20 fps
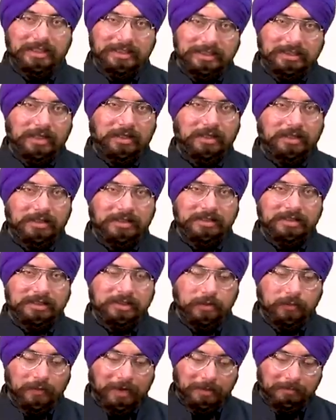is under this
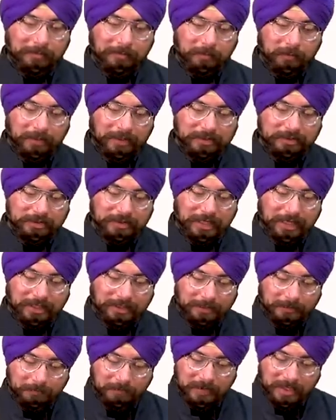Environment Protection
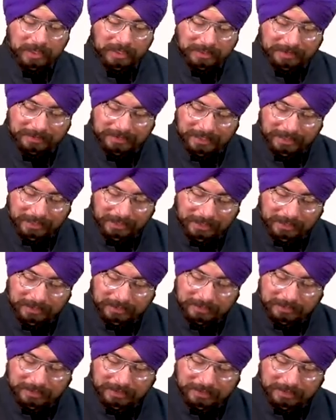Act.
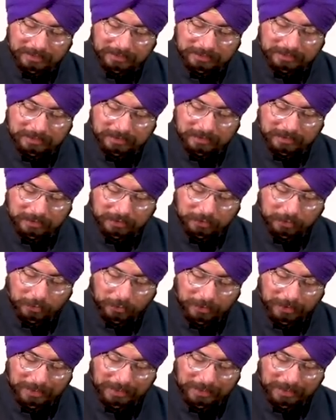Then there is your